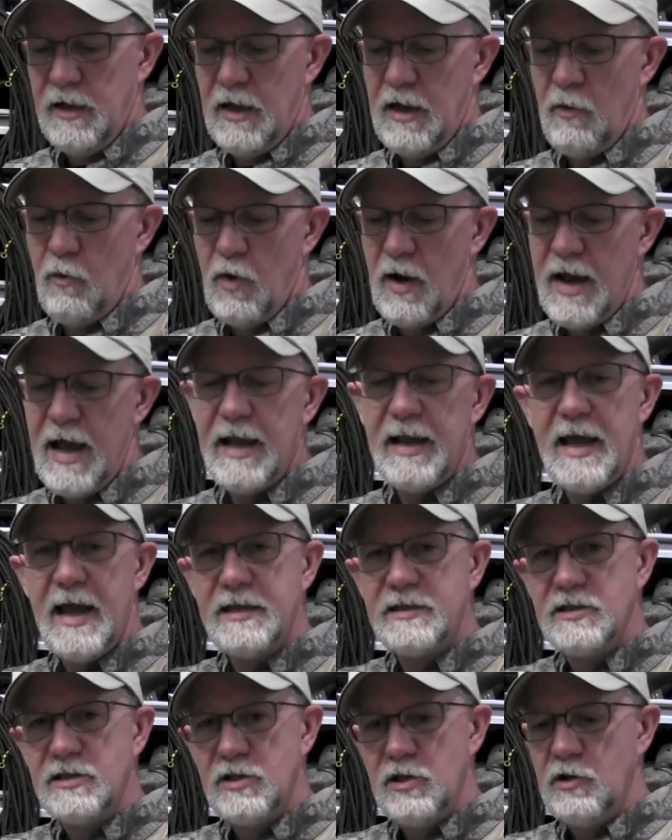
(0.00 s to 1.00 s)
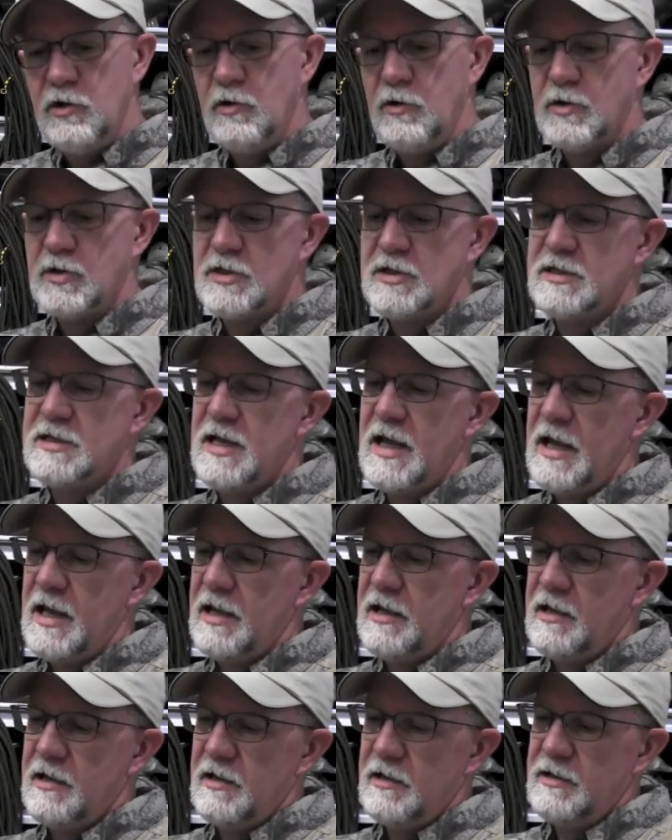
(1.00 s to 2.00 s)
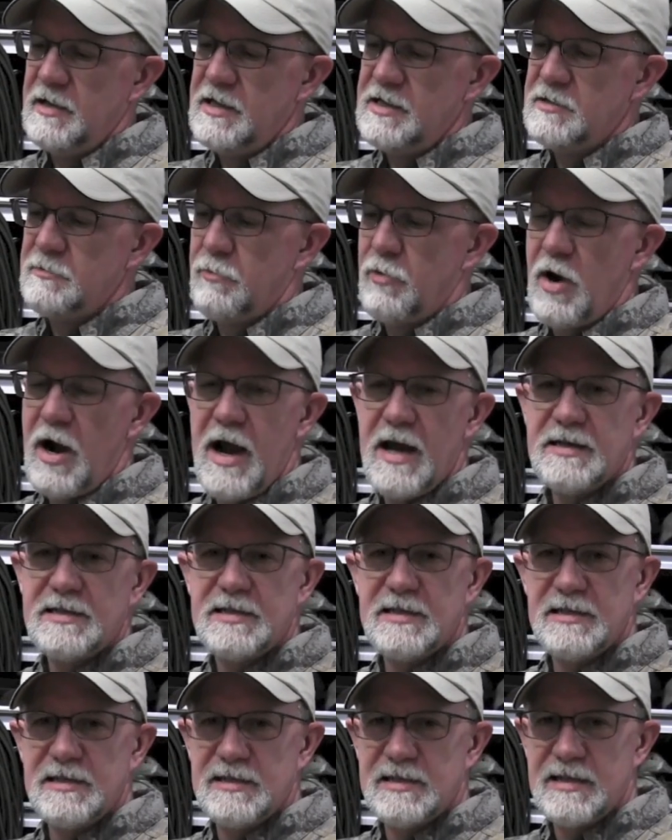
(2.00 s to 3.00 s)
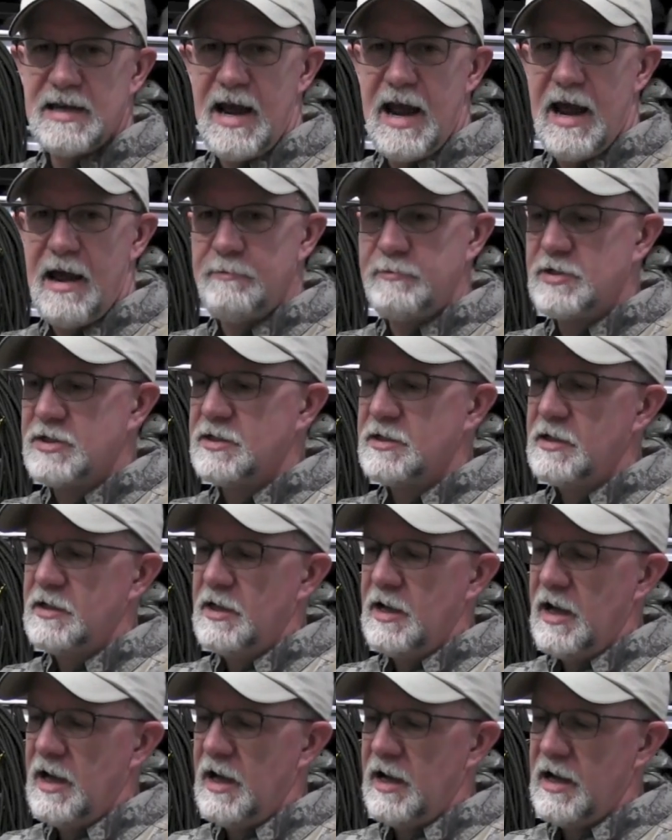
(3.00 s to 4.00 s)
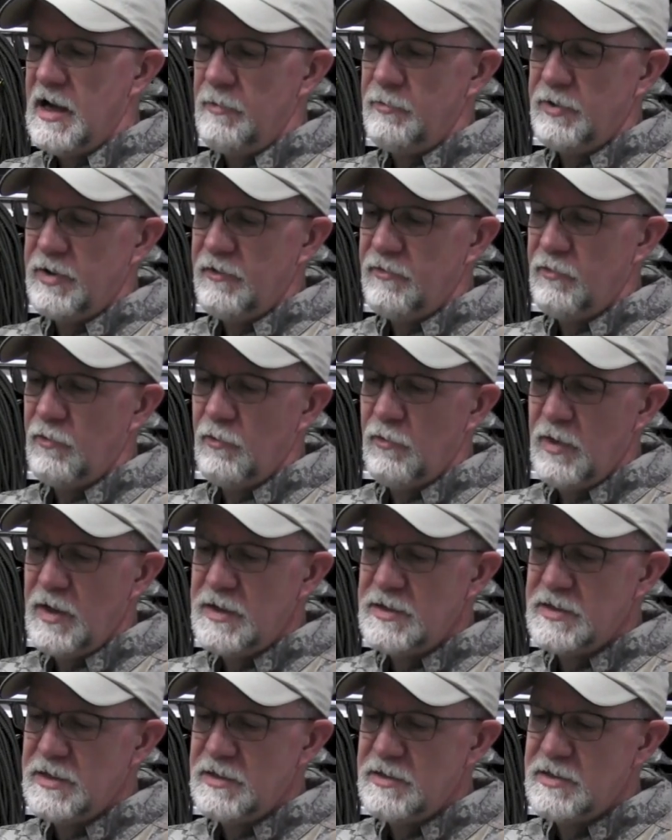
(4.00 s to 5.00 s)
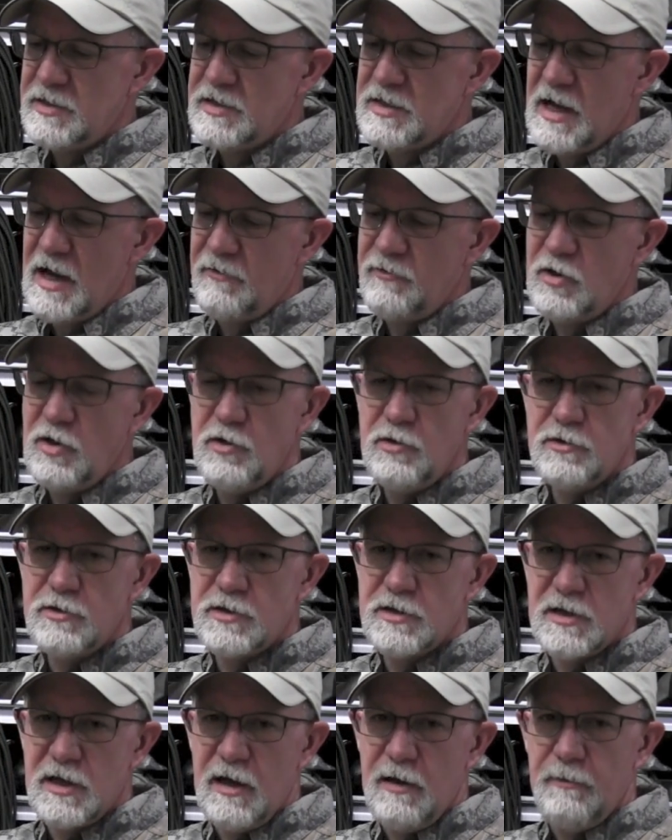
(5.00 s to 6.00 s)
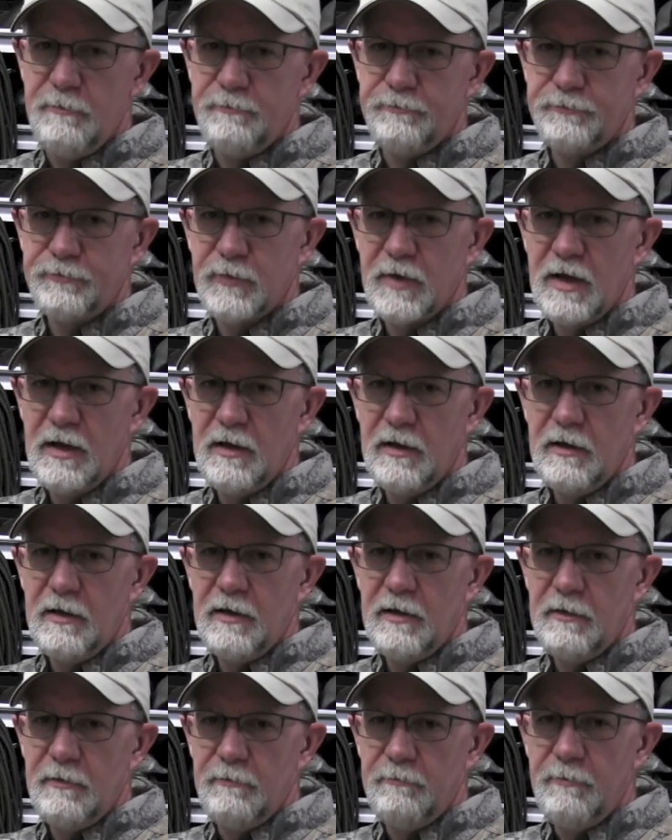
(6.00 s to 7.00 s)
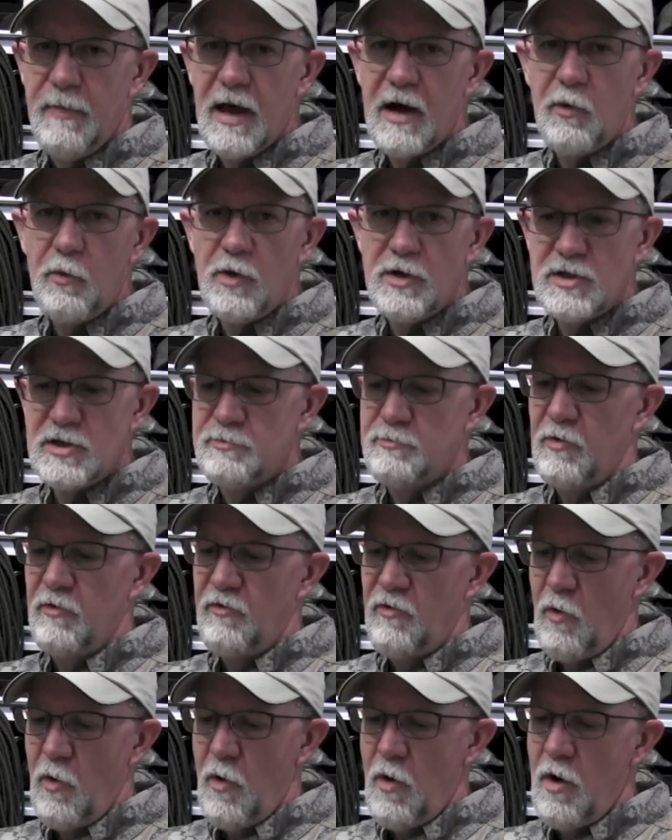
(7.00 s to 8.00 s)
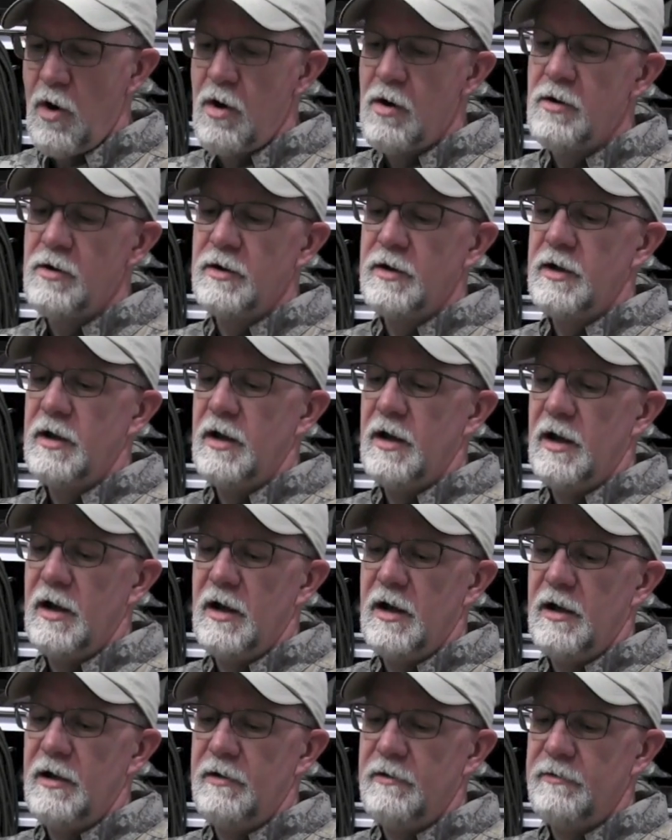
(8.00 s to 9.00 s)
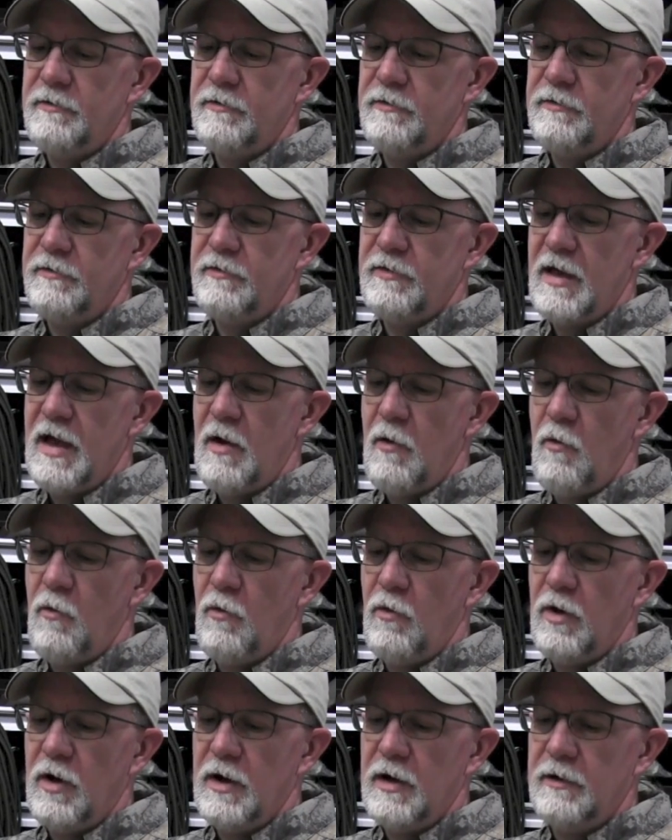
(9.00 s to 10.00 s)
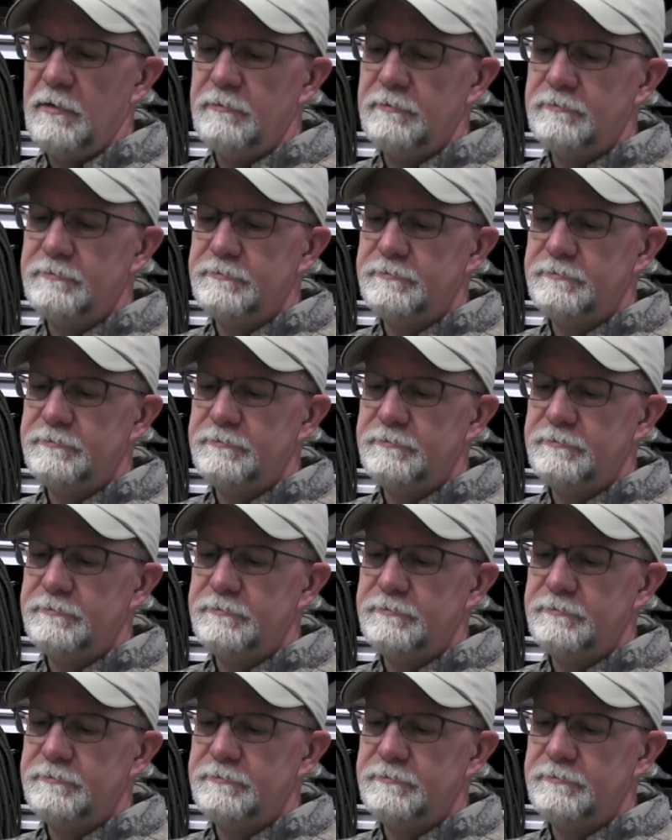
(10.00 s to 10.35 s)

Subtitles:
What I like to do is to take these brass snaps, a couple different reasons. I've used metal ones before that